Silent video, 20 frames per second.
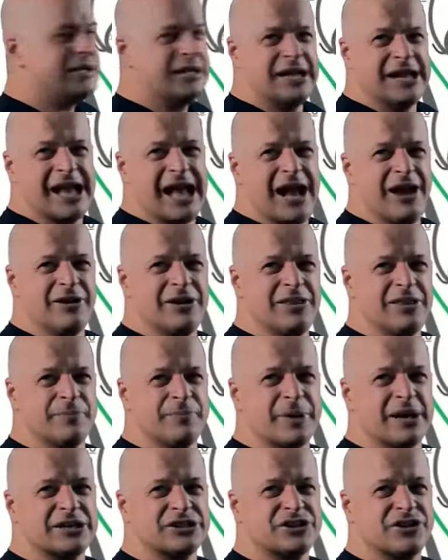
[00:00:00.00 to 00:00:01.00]
How come the
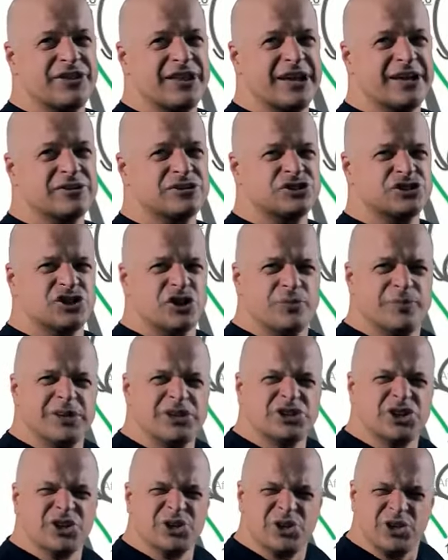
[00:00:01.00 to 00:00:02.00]
pressure there is so much
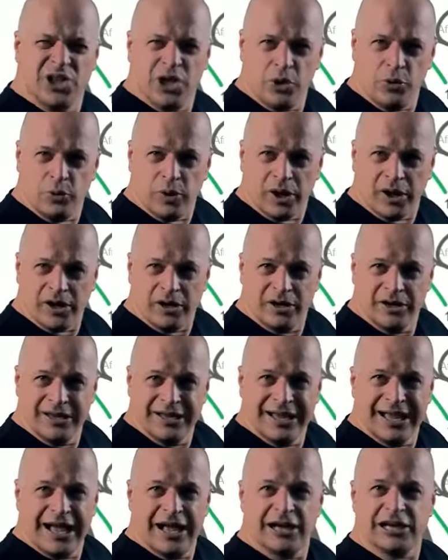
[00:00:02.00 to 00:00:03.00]
lower?
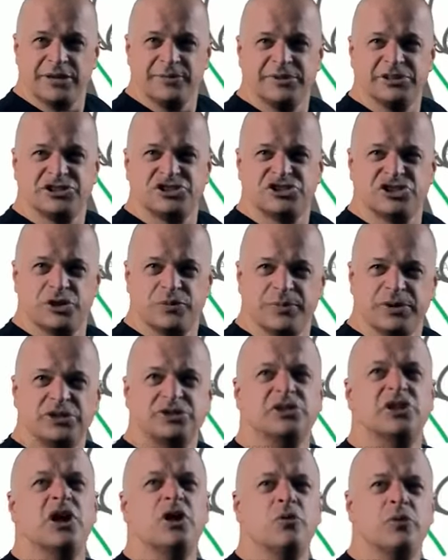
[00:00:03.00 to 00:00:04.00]
How come it's so much
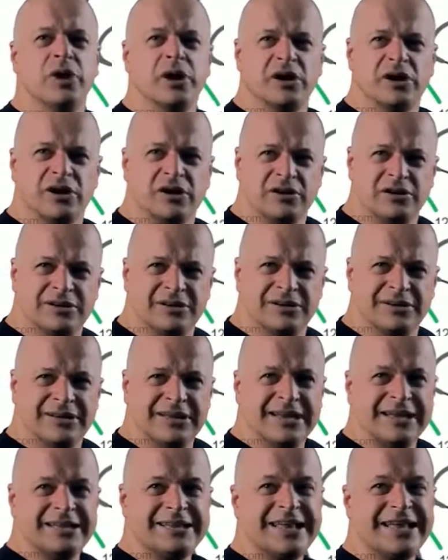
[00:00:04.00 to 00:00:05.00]
lower?
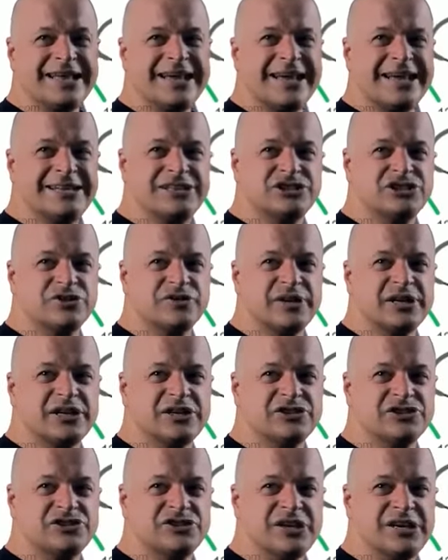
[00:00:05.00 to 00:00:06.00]
The answer
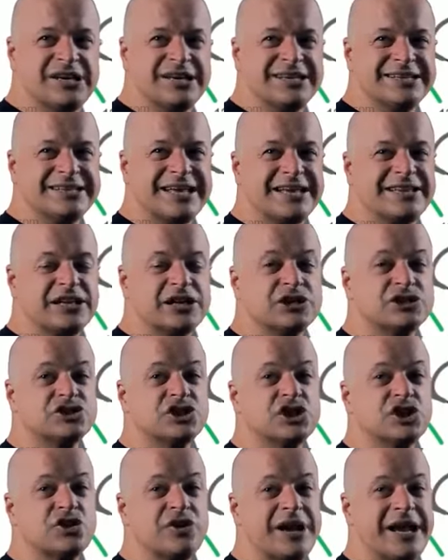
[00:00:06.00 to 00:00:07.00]
is that there's a
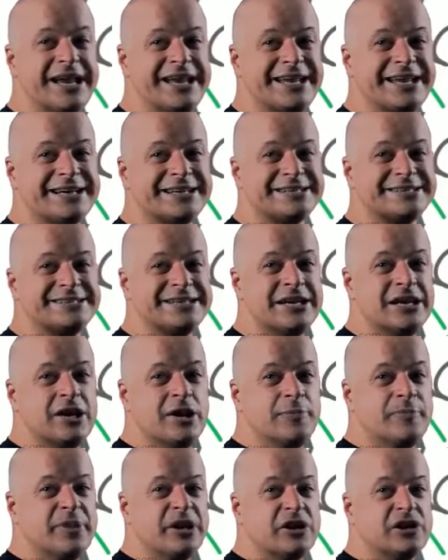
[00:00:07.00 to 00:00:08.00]
gradient
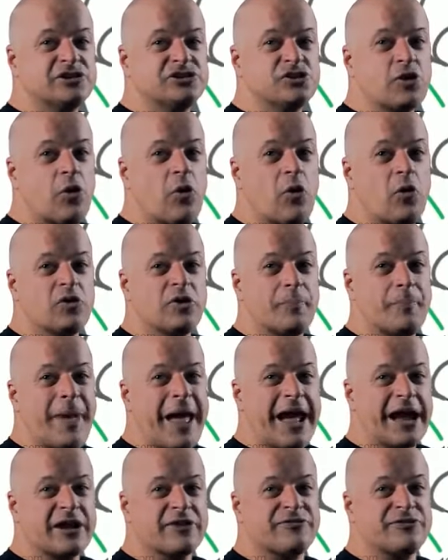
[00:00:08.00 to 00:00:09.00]
because all the
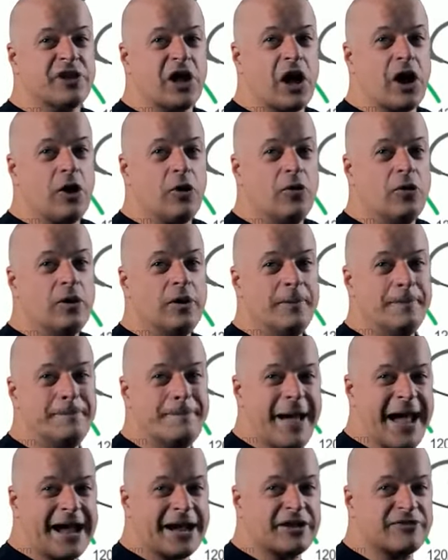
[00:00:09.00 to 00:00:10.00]
backflow.
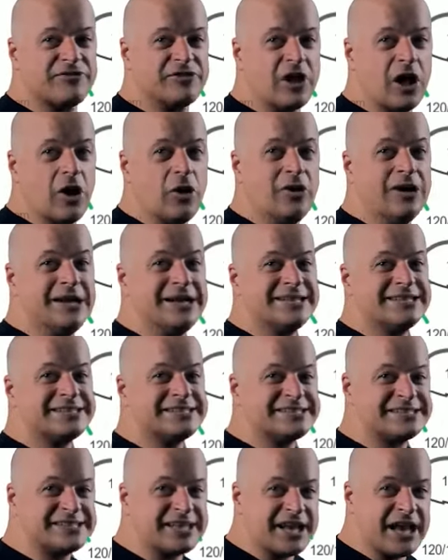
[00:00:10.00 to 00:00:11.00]
The
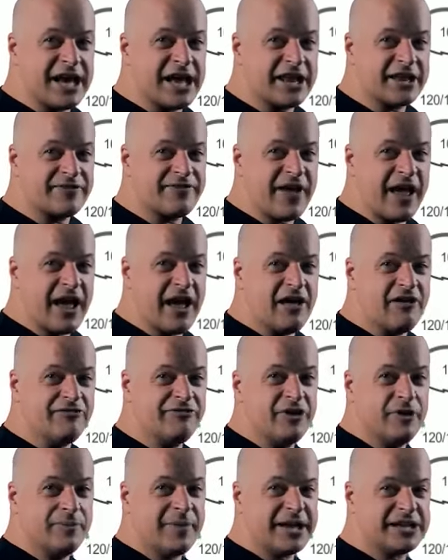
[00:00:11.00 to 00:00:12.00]
stenotic
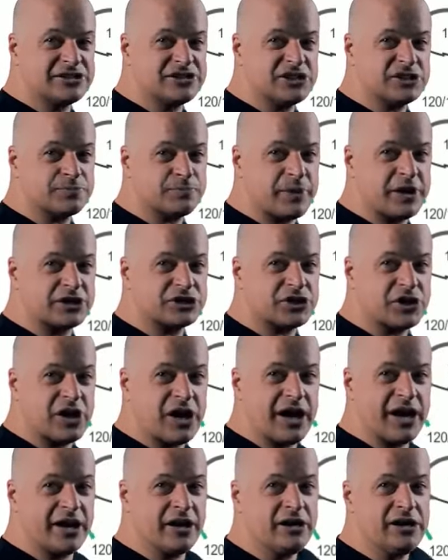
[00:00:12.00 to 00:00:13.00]
valve makes this pressure
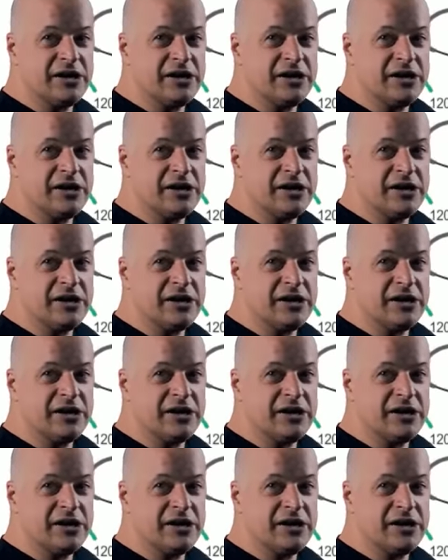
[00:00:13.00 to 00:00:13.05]
higher,